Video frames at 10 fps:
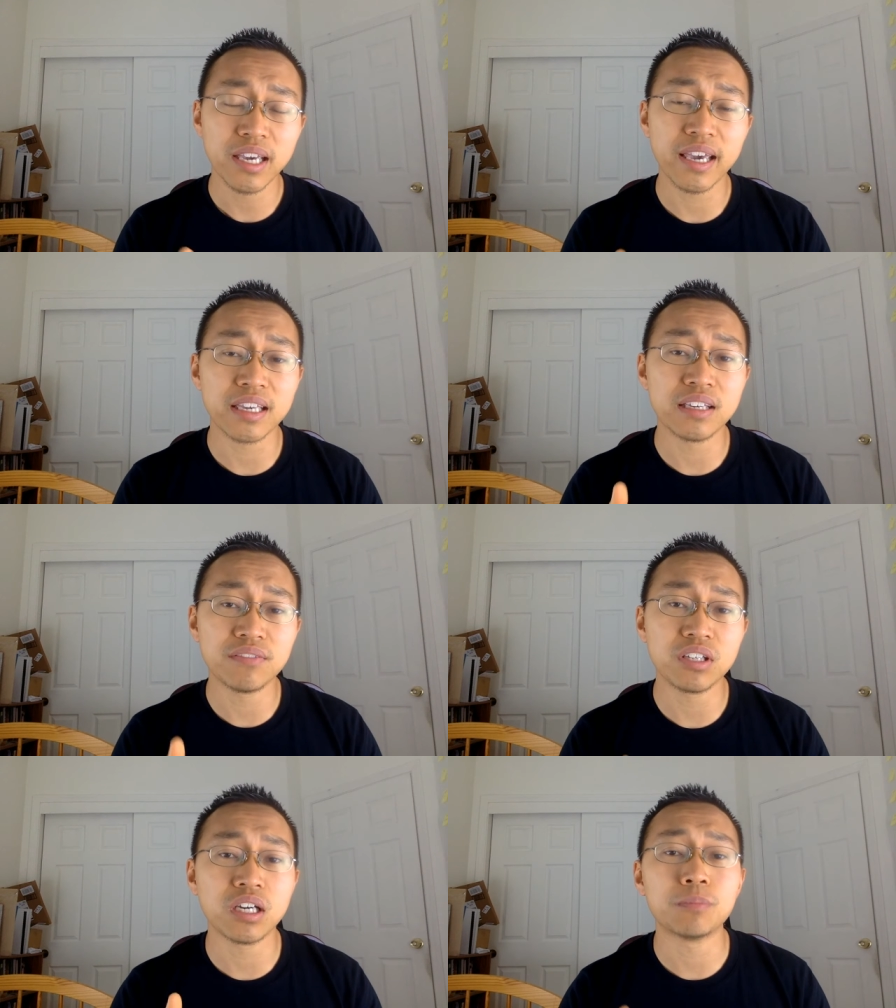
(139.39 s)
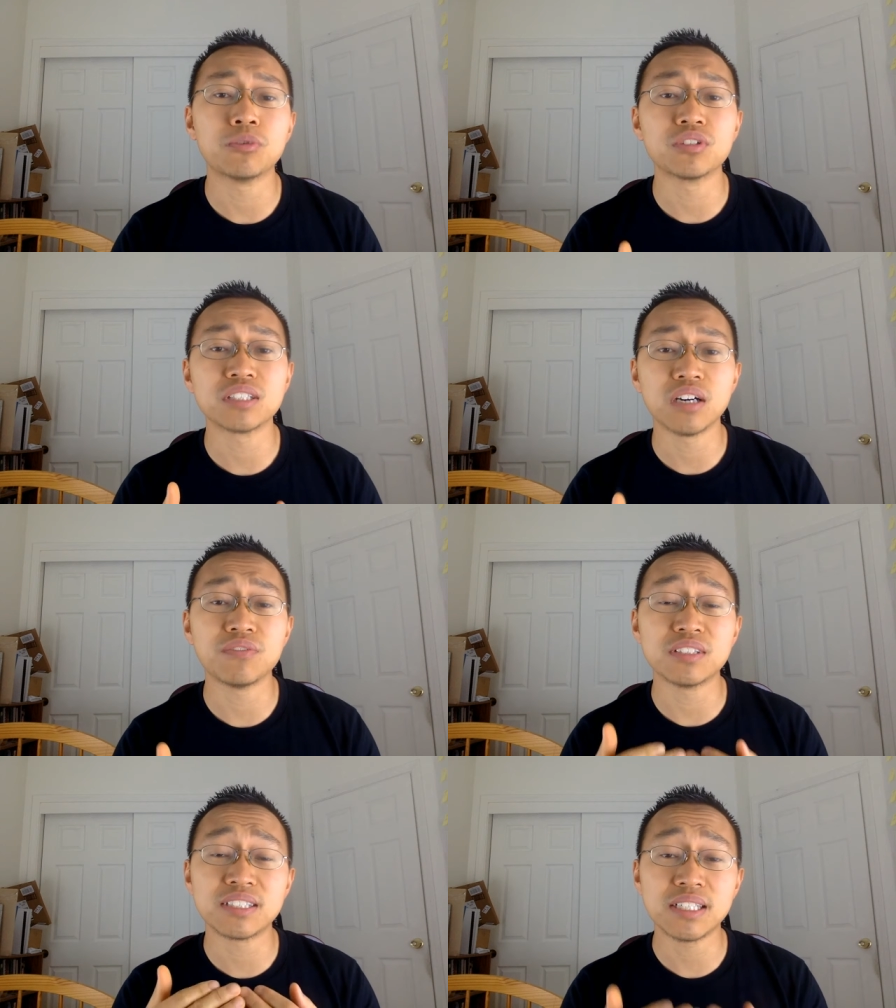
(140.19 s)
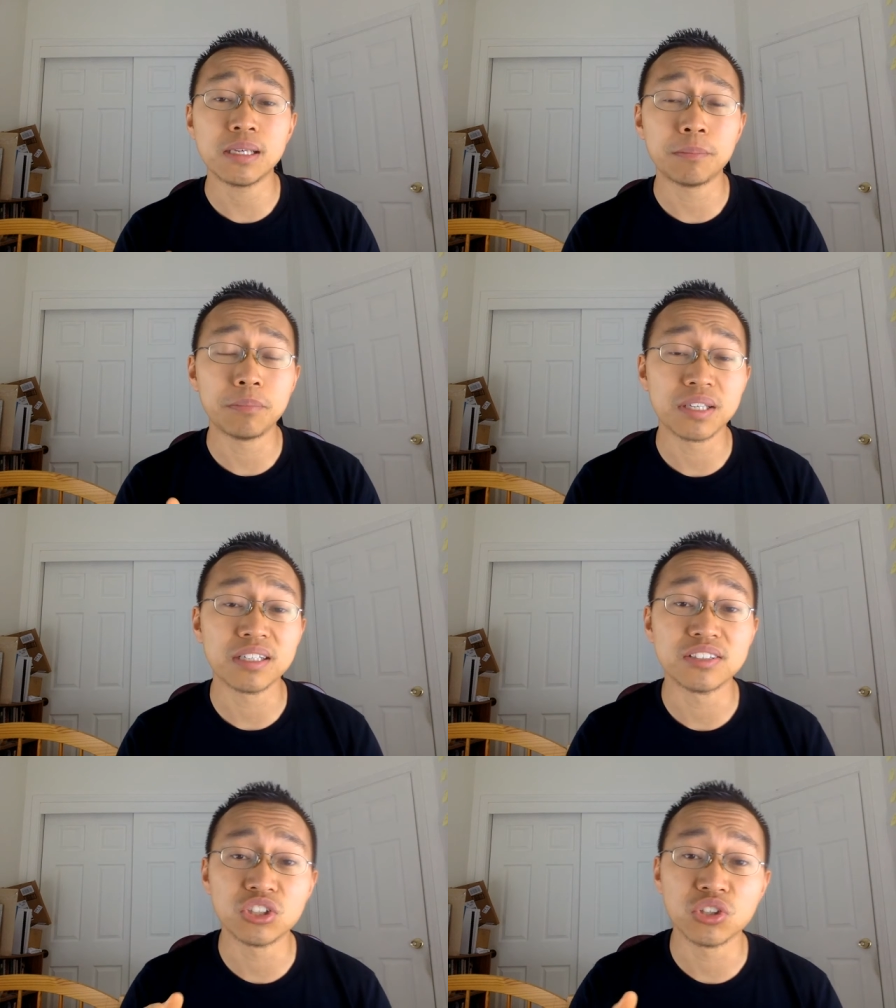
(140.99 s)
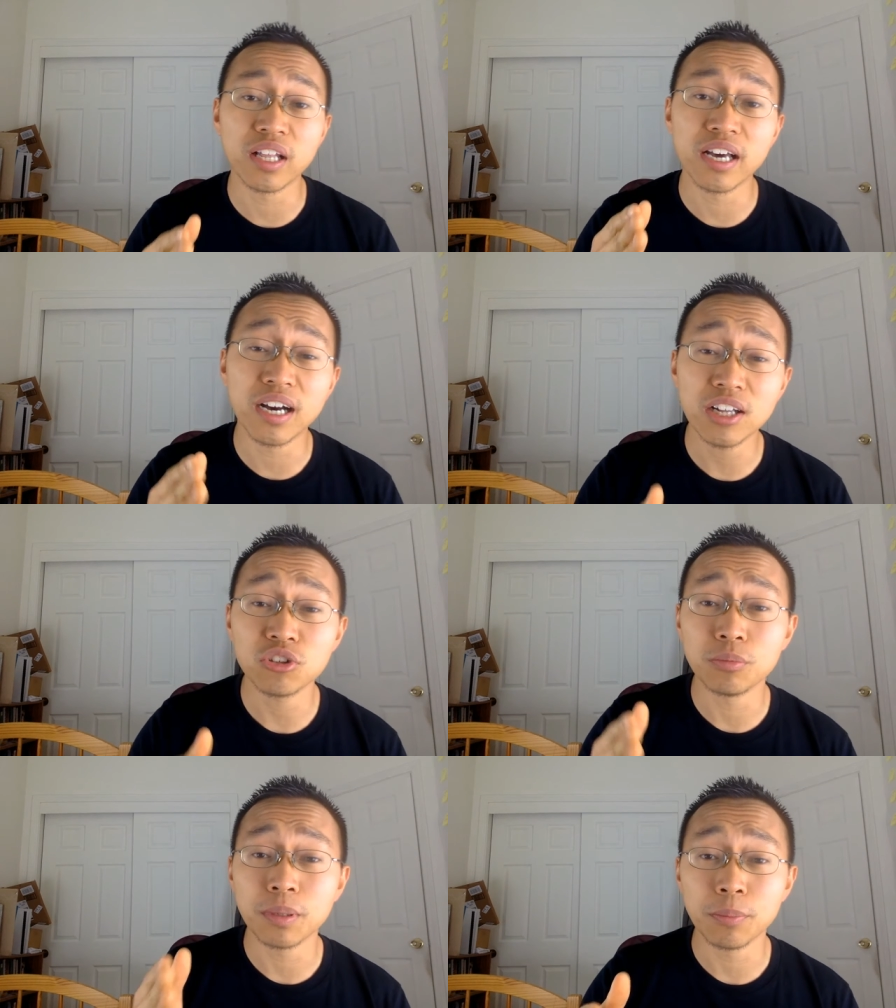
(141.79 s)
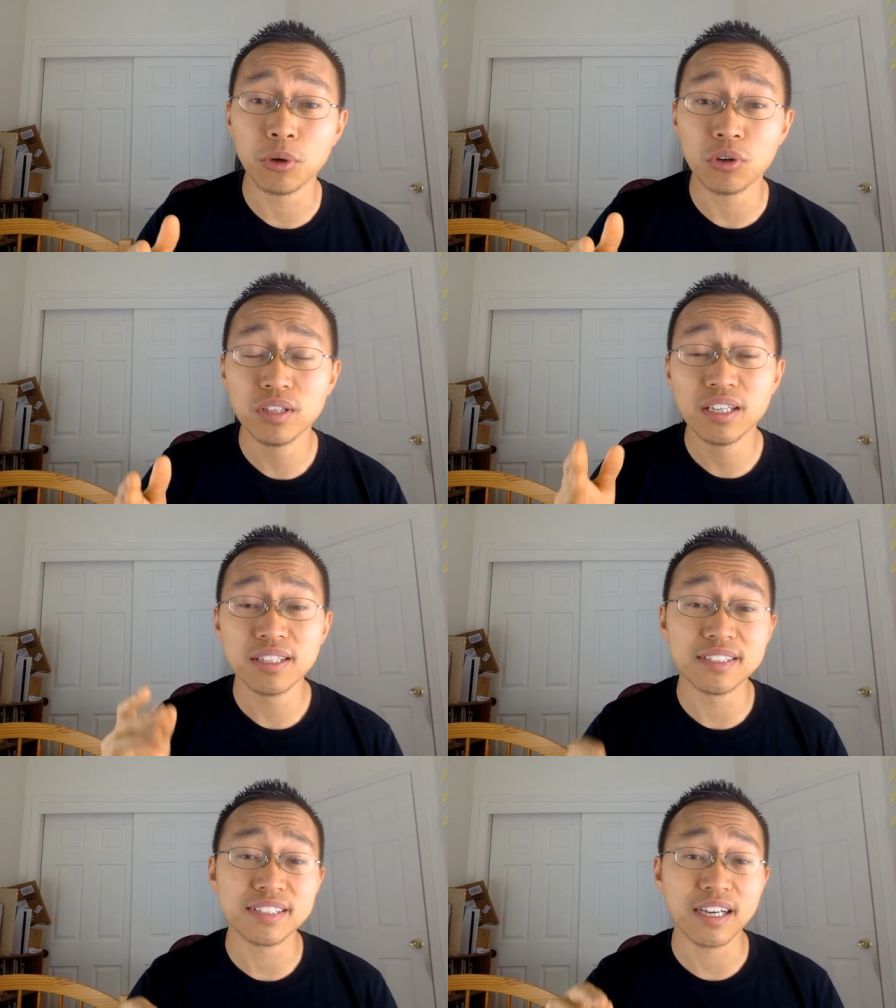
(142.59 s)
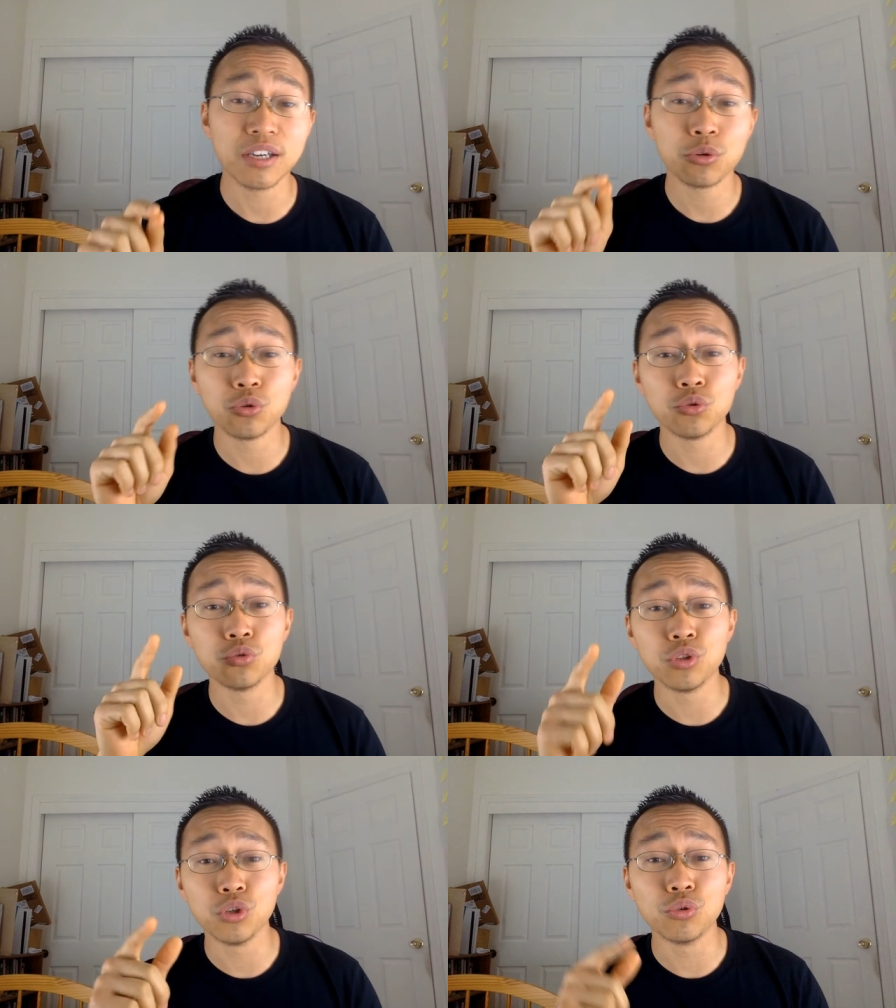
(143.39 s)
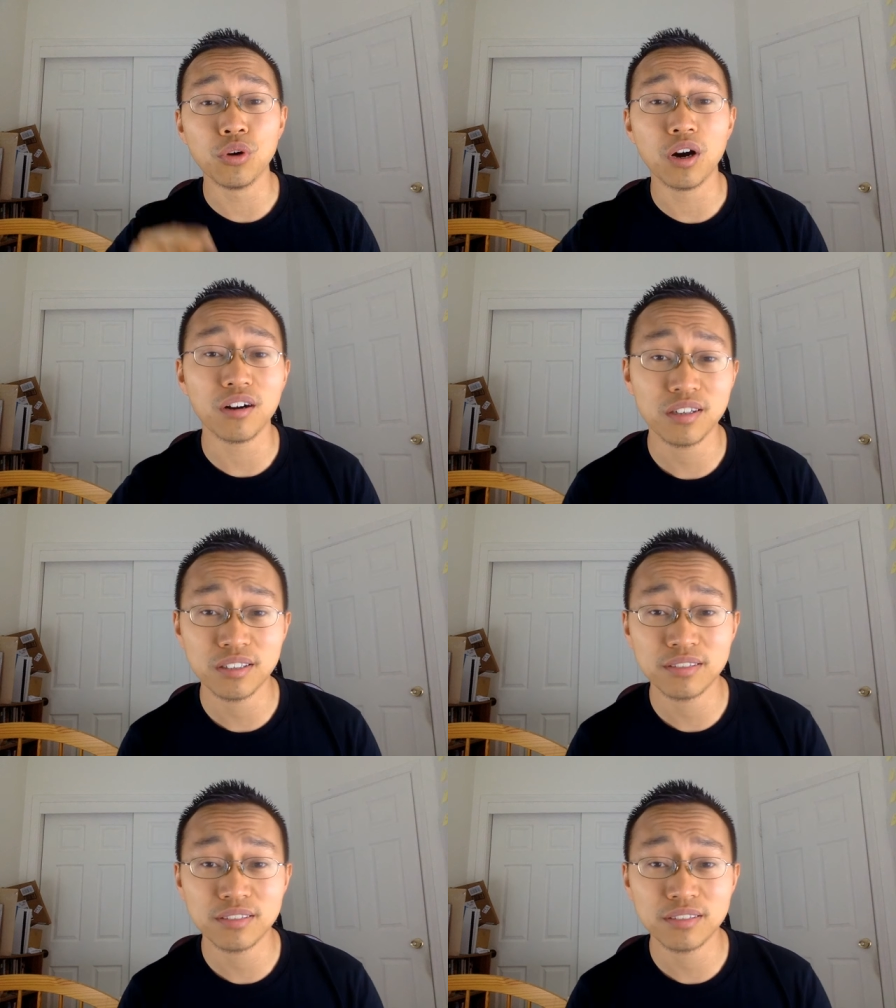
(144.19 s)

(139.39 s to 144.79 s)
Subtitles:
and giving up your self-esteem because you let other people decide who you are.